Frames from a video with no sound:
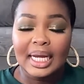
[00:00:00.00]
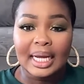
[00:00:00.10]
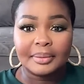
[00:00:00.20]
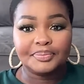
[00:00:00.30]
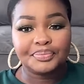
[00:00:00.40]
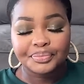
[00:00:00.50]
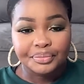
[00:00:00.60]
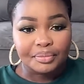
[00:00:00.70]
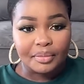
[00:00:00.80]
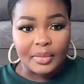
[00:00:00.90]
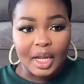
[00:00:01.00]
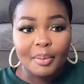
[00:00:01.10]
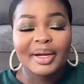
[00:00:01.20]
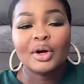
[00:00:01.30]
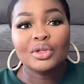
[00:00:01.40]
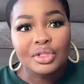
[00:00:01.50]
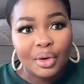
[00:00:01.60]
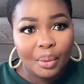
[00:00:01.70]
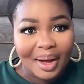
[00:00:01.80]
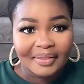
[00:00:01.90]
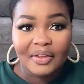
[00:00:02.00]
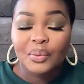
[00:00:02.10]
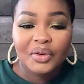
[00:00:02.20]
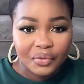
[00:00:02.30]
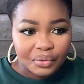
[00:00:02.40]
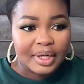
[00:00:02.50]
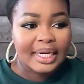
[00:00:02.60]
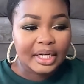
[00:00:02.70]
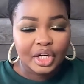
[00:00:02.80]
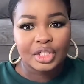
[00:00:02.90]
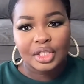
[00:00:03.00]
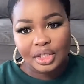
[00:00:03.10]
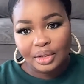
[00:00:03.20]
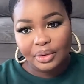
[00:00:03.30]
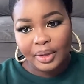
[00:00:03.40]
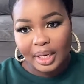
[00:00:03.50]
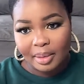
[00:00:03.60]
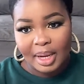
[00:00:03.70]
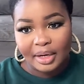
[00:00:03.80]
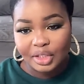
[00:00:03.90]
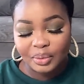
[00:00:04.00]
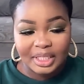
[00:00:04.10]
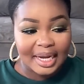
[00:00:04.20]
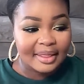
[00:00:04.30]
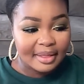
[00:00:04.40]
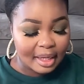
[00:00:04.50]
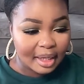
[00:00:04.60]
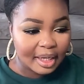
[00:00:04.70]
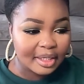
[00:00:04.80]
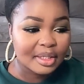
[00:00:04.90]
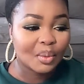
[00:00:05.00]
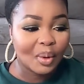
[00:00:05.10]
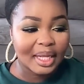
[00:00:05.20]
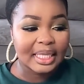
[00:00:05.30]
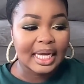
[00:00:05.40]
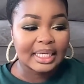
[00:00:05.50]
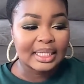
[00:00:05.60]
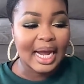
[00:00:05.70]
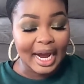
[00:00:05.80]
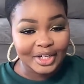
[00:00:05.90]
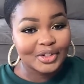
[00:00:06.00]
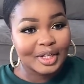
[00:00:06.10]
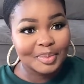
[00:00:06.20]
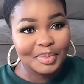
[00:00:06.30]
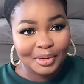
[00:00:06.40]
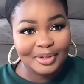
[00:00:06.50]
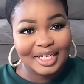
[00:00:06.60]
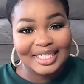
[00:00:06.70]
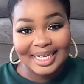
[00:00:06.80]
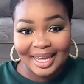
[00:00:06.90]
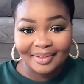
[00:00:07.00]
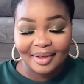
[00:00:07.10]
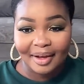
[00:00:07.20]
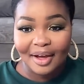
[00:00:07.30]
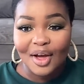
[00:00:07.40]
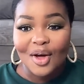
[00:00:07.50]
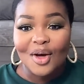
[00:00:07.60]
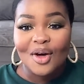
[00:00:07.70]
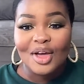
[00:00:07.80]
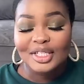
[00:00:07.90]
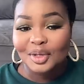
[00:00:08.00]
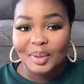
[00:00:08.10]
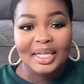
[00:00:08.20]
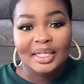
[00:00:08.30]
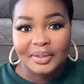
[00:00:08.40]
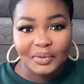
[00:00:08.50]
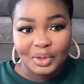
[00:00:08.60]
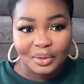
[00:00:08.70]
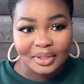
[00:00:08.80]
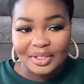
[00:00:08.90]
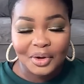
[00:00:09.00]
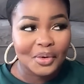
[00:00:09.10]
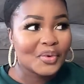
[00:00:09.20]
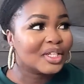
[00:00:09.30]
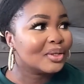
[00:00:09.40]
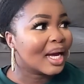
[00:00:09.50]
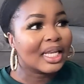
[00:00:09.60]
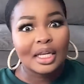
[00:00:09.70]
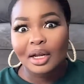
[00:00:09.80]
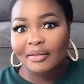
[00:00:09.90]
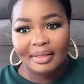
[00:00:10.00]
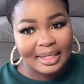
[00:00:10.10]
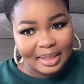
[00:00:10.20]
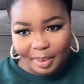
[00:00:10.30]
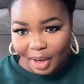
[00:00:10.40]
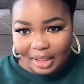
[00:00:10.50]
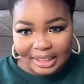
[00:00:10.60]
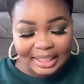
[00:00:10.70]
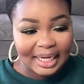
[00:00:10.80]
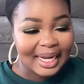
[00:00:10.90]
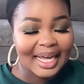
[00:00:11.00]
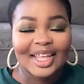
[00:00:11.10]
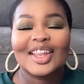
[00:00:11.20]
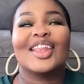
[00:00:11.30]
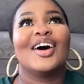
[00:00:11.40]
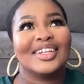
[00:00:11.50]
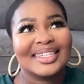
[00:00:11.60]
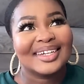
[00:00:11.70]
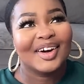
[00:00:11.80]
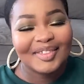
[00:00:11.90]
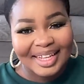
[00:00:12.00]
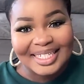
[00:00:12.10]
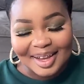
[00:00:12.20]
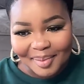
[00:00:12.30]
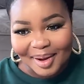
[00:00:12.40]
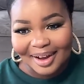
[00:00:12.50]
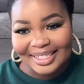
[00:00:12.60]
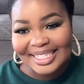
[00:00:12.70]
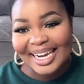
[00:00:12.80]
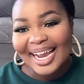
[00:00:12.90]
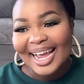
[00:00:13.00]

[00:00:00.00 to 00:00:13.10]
But also, one thing we've really learned to do in our marriage, which I think is the one that actually pulls us together, is to be individuals. So we do a lot of things apart, a lot of things apart.